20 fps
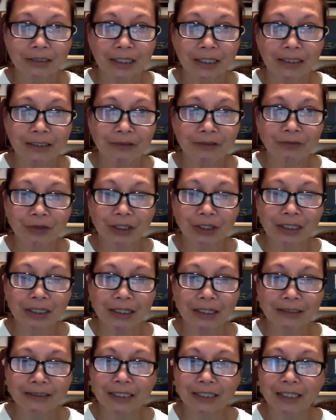didn't
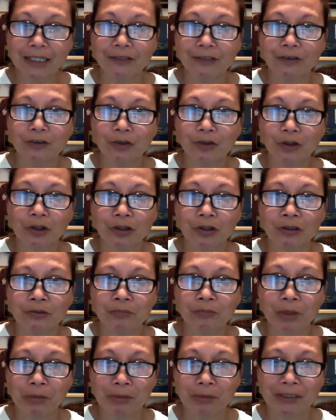realize I can talk
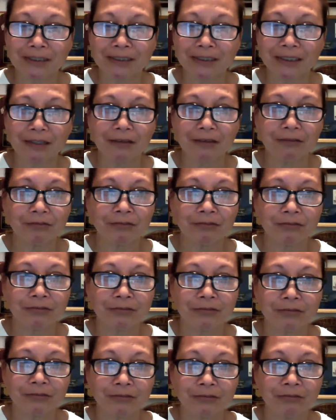by myself
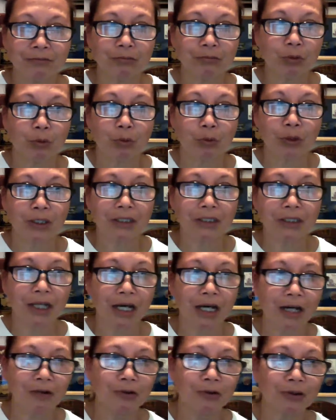for
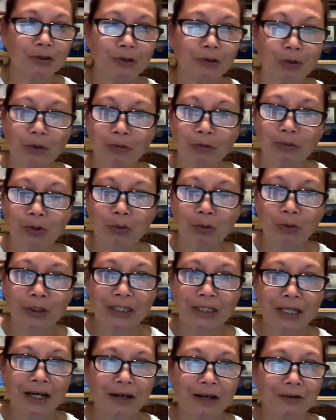1 hour, a little over
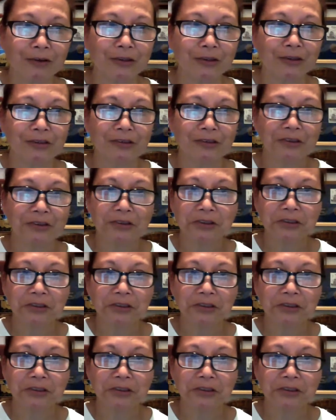1 hour.